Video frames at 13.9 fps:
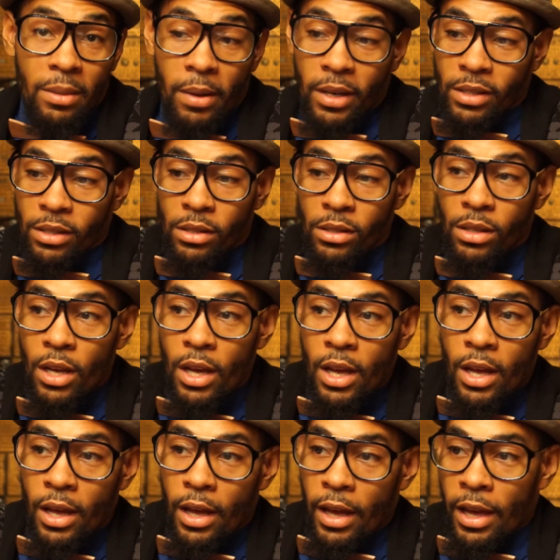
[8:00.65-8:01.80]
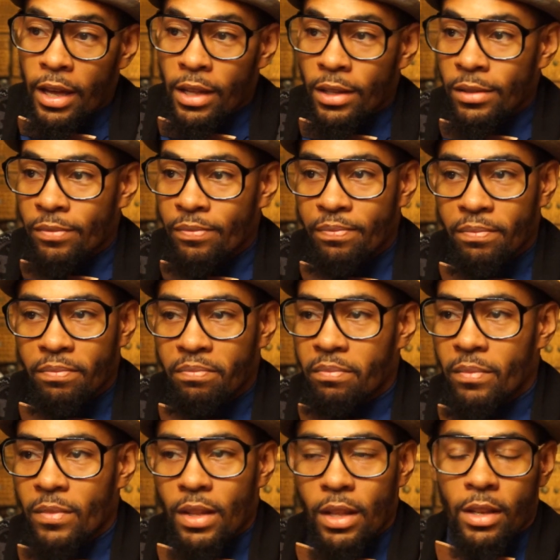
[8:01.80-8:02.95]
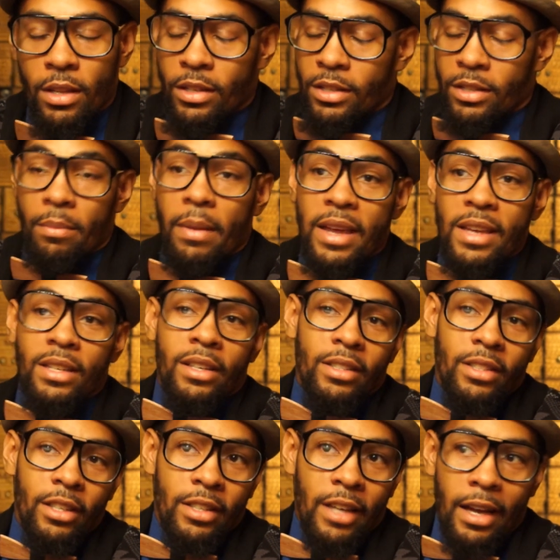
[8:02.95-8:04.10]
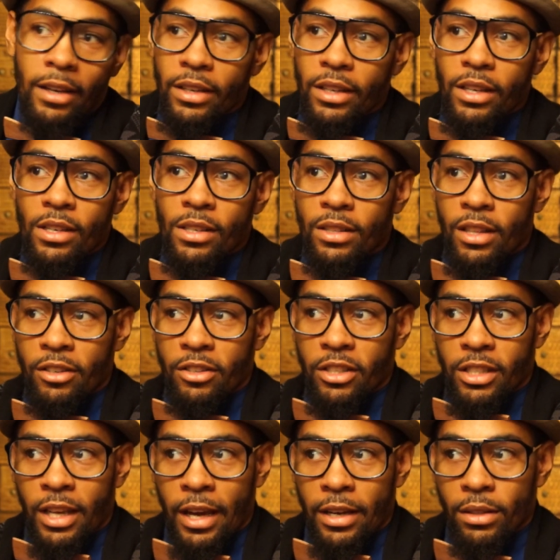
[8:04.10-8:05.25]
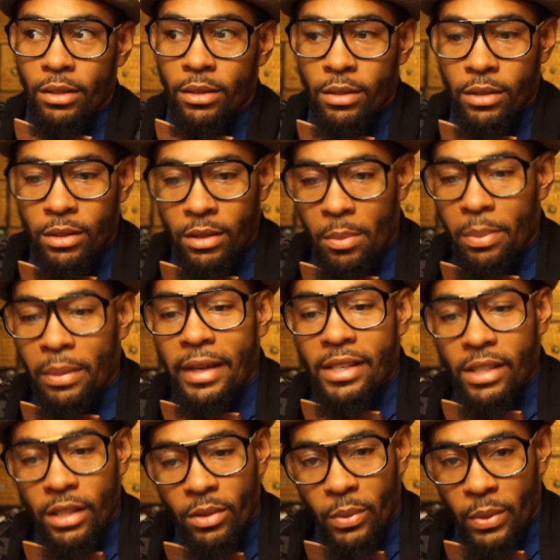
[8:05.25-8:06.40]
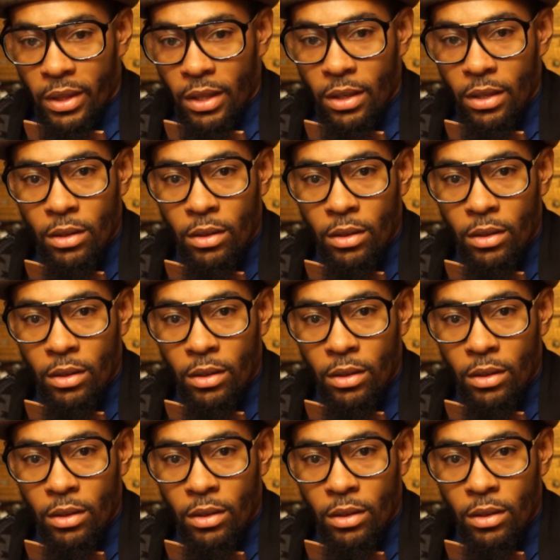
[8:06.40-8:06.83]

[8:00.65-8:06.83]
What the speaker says: basis, and as amazing as their talent is, they're just kind of complacent with it,